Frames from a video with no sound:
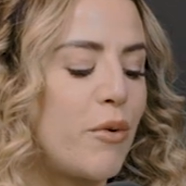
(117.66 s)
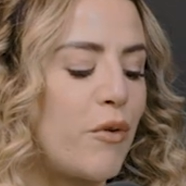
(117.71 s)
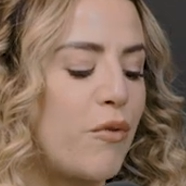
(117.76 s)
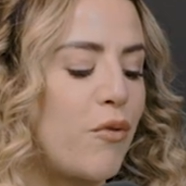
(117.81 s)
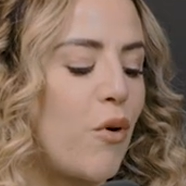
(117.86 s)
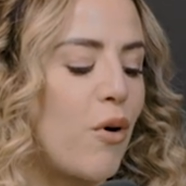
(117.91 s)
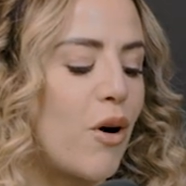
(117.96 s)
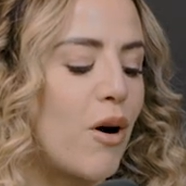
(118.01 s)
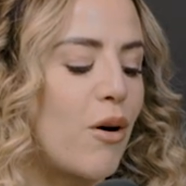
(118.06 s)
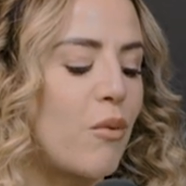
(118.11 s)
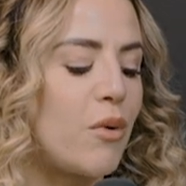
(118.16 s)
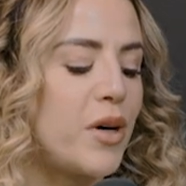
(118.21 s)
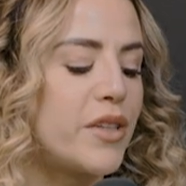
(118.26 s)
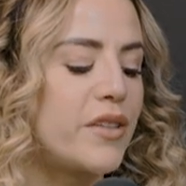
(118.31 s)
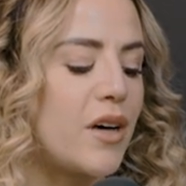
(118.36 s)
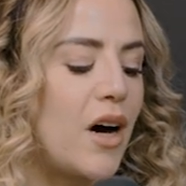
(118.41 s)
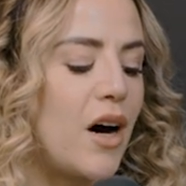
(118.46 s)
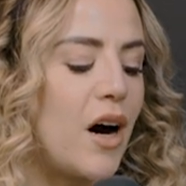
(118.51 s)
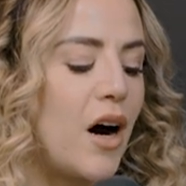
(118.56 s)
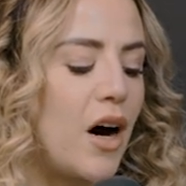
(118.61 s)
it before
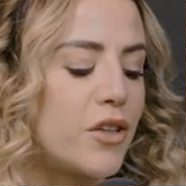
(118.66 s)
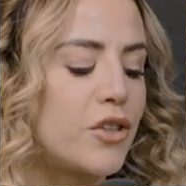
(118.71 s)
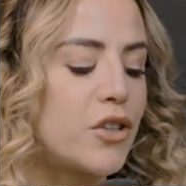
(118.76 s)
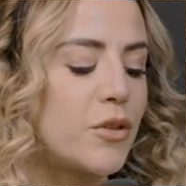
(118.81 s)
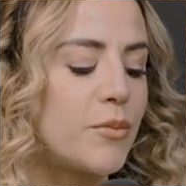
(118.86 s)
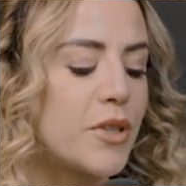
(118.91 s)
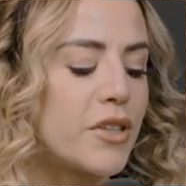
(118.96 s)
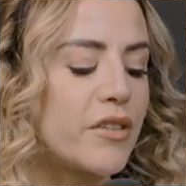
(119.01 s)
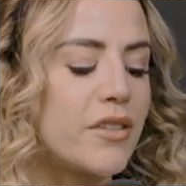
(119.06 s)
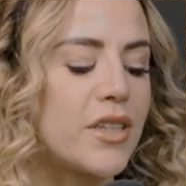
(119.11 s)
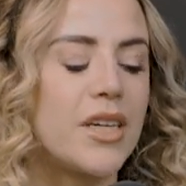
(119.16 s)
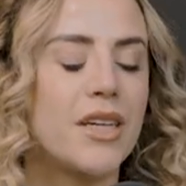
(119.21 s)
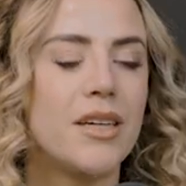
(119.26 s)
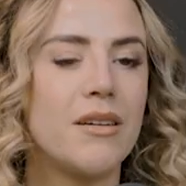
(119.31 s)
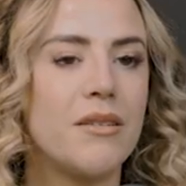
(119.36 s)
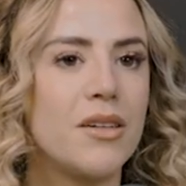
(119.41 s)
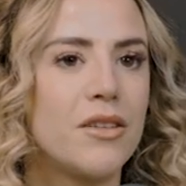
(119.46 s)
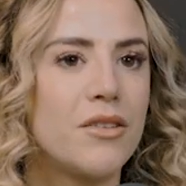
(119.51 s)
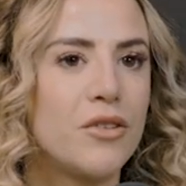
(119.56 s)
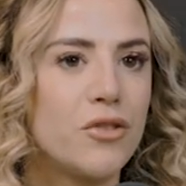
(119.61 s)
was one hundred
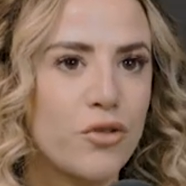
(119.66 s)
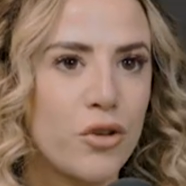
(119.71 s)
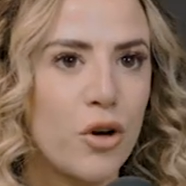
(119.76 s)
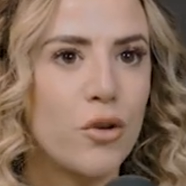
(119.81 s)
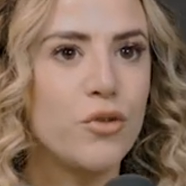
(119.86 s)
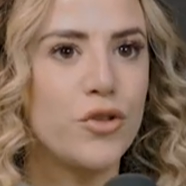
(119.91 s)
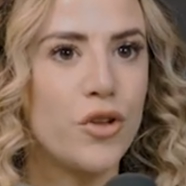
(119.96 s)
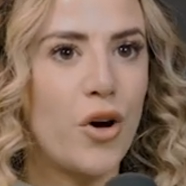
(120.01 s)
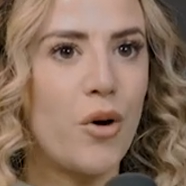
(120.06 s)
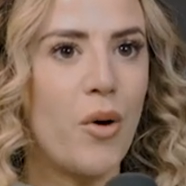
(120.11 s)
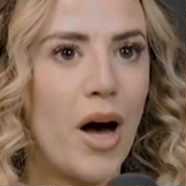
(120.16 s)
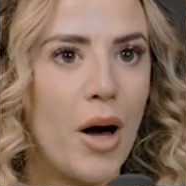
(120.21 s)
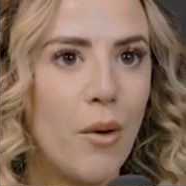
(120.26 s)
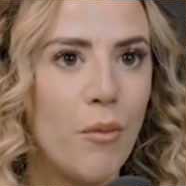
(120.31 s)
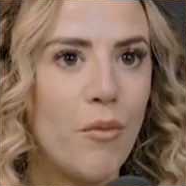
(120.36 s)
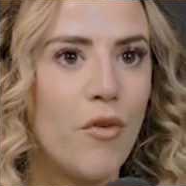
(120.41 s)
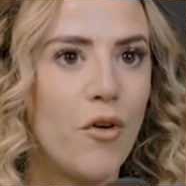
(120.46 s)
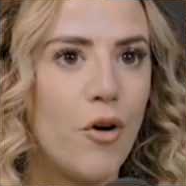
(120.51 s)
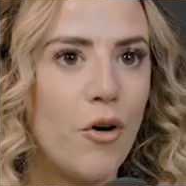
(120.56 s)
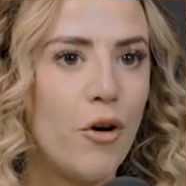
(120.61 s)
percent so, so
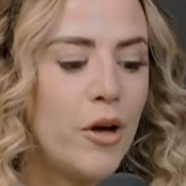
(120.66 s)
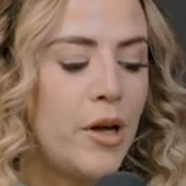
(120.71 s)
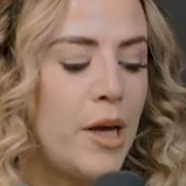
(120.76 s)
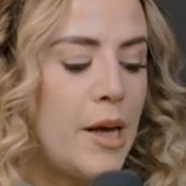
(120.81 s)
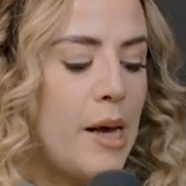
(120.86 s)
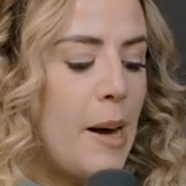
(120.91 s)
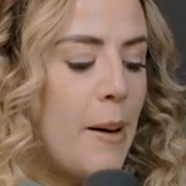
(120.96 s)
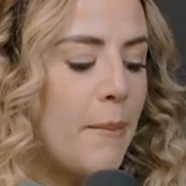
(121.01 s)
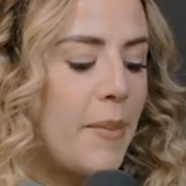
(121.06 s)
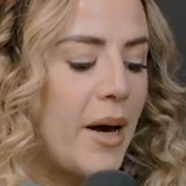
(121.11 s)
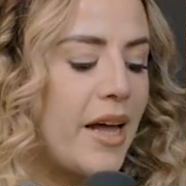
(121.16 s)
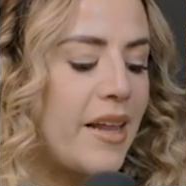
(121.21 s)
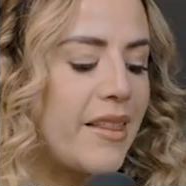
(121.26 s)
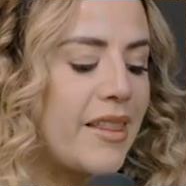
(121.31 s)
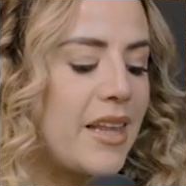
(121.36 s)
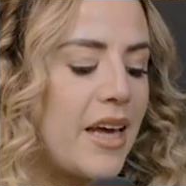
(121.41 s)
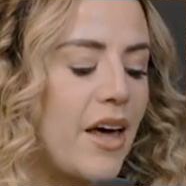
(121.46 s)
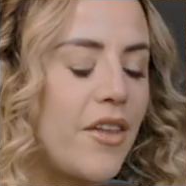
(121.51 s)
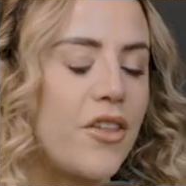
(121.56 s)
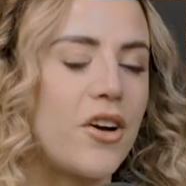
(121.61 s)
helpful.
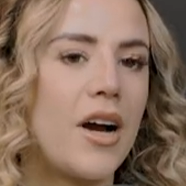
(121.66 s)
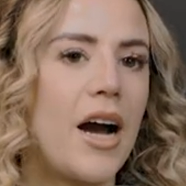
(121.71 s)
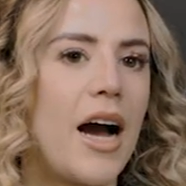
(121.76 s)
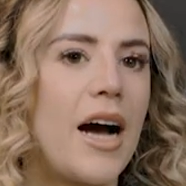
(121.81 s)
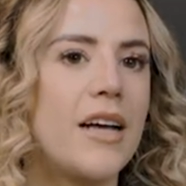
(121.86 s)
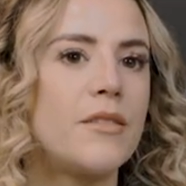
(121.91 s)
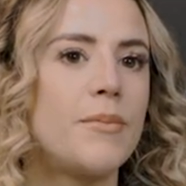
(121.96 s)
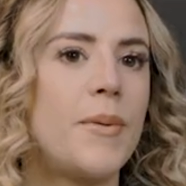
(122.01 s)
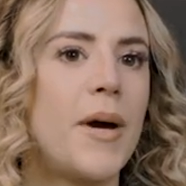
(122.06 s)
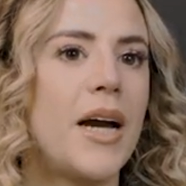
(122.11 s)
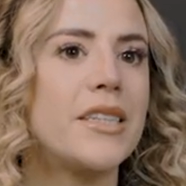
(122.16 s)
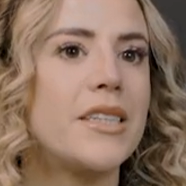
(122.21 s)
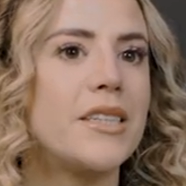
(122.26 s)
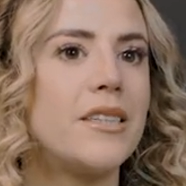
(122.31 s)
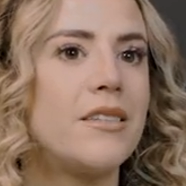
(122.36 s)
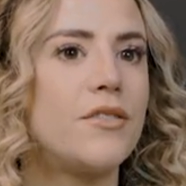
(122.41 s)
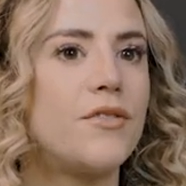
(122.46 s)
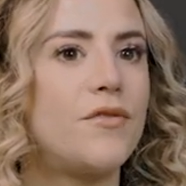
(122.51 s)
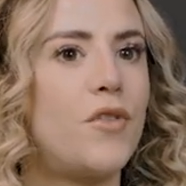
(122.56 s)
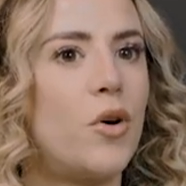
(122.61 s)
But the other aspect is